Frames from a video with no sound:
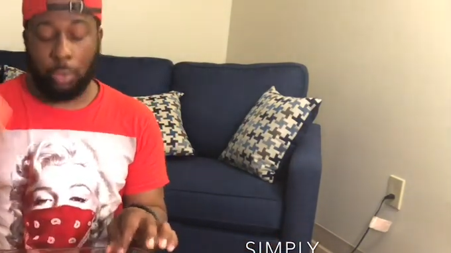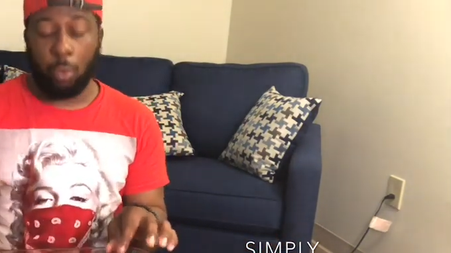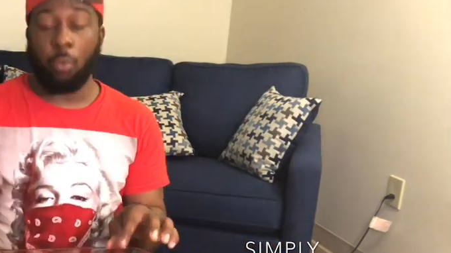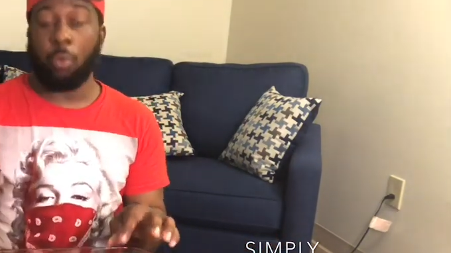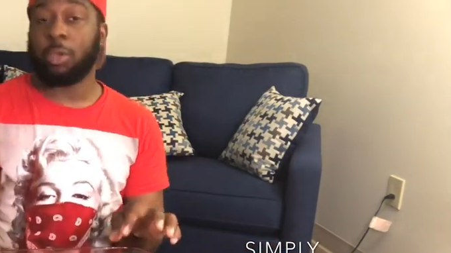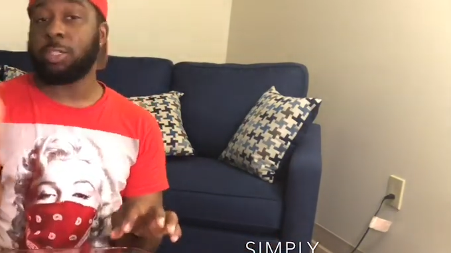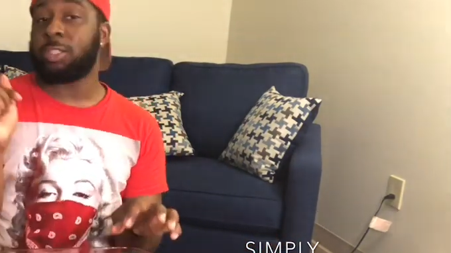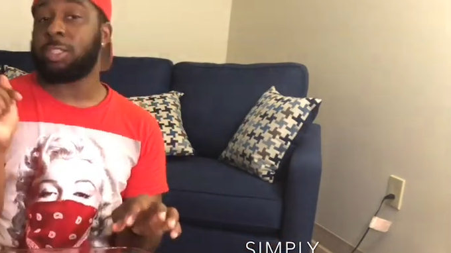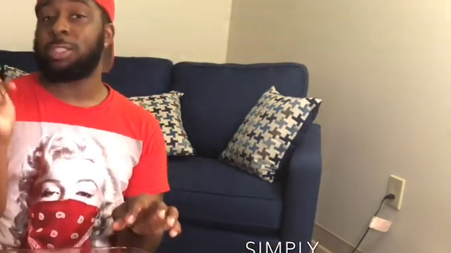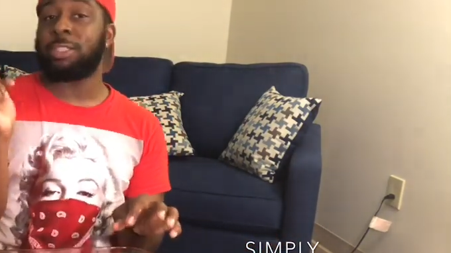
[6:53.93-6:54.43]

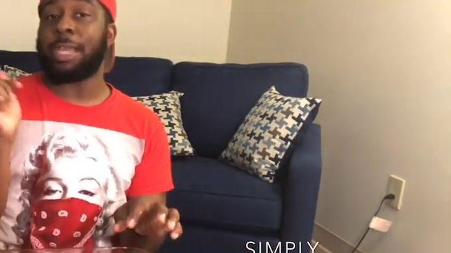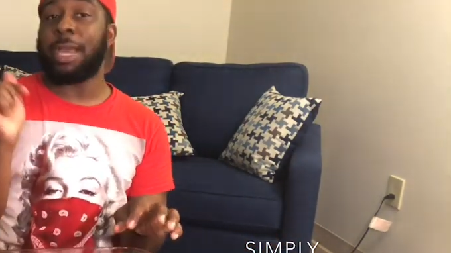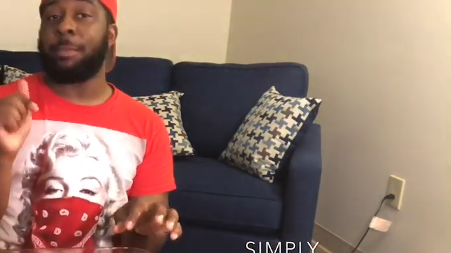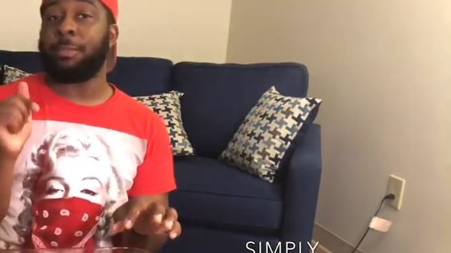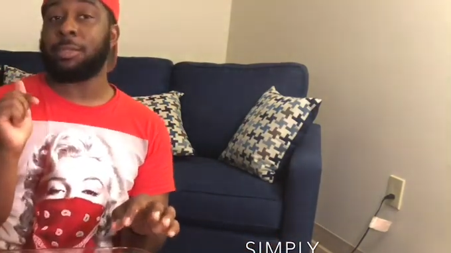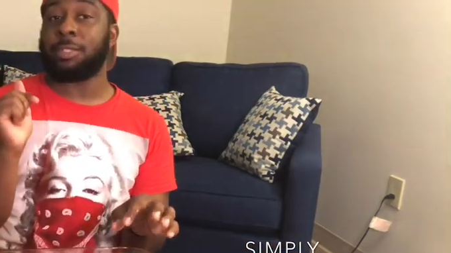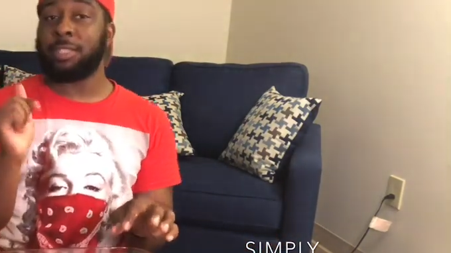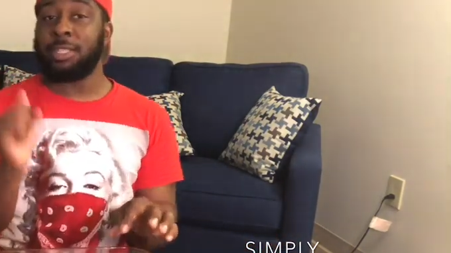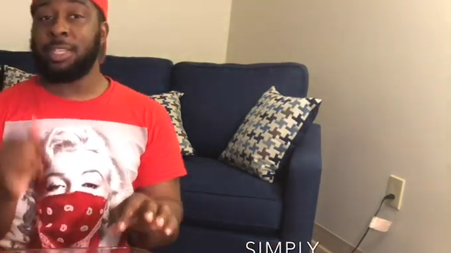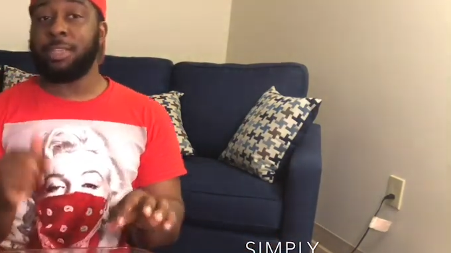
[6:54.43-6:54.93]
which type
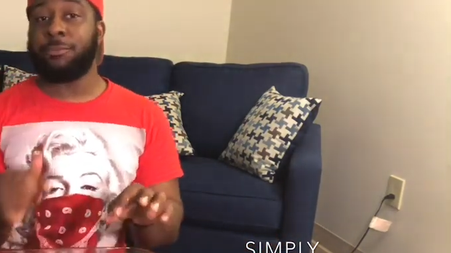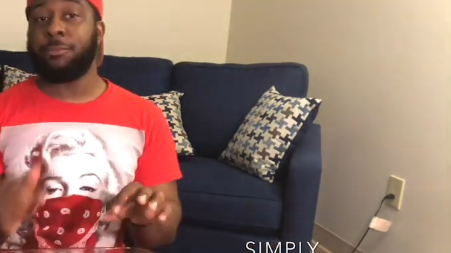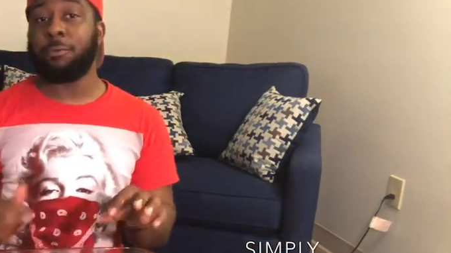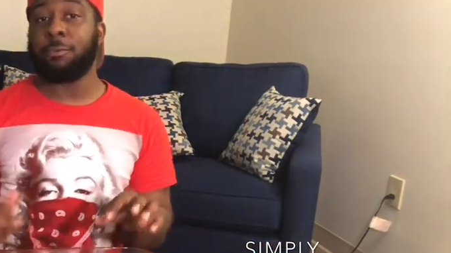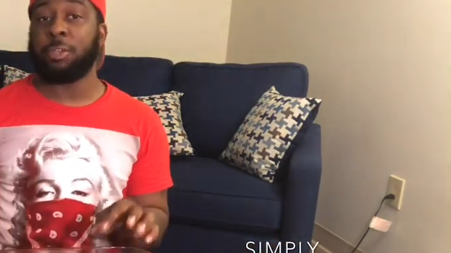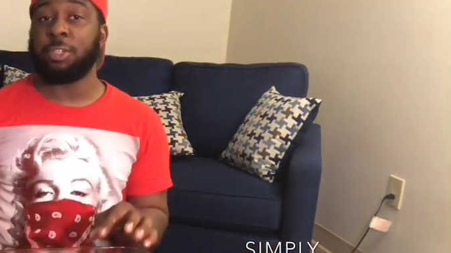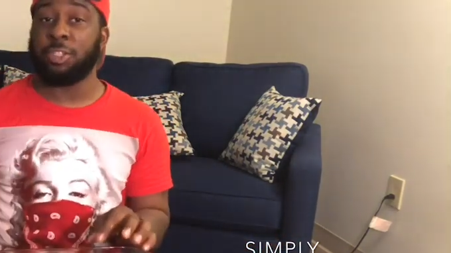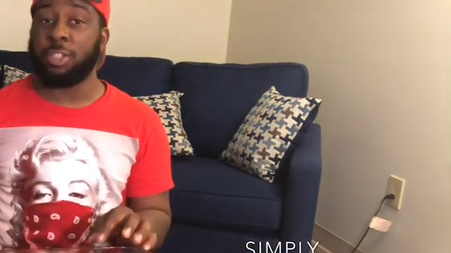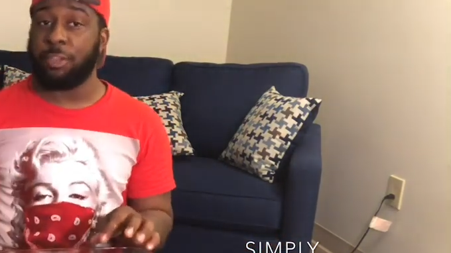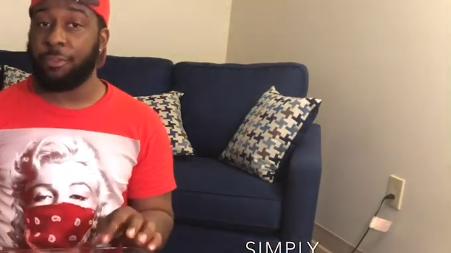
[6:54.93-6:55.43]
of
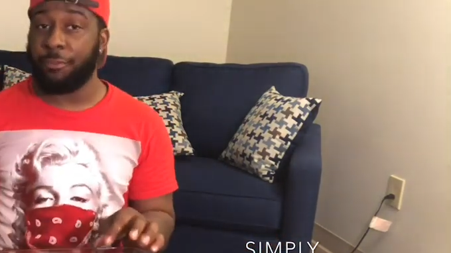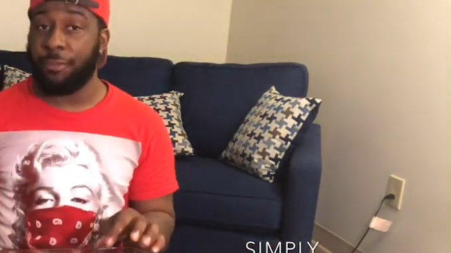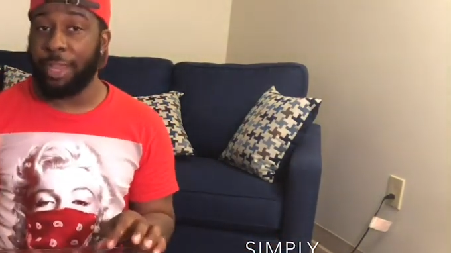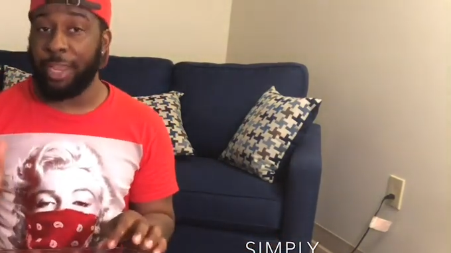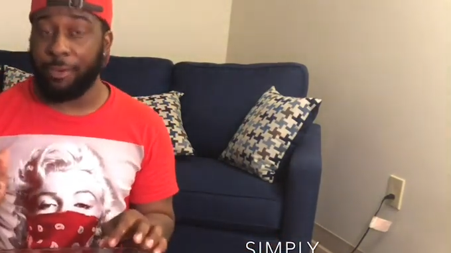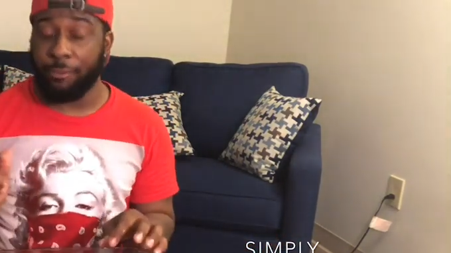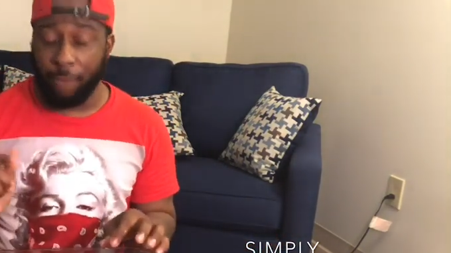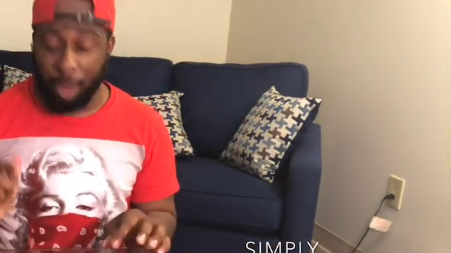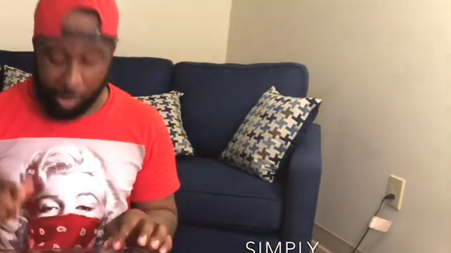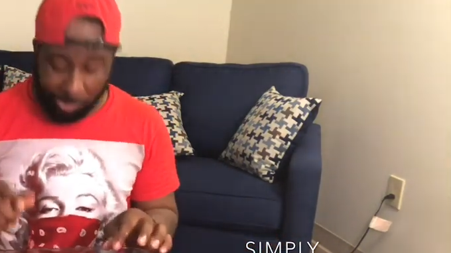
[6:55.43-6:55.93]
seafood is your
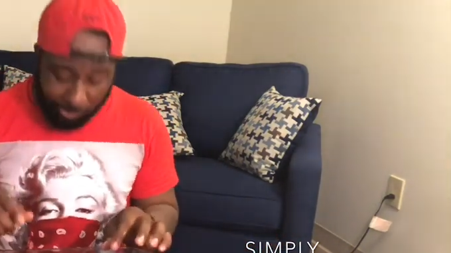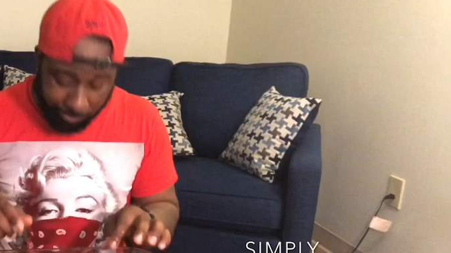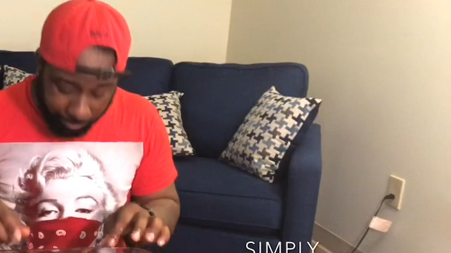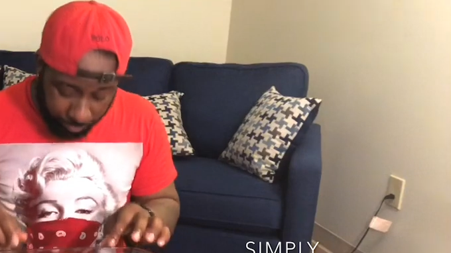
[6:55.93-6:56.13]
favorite.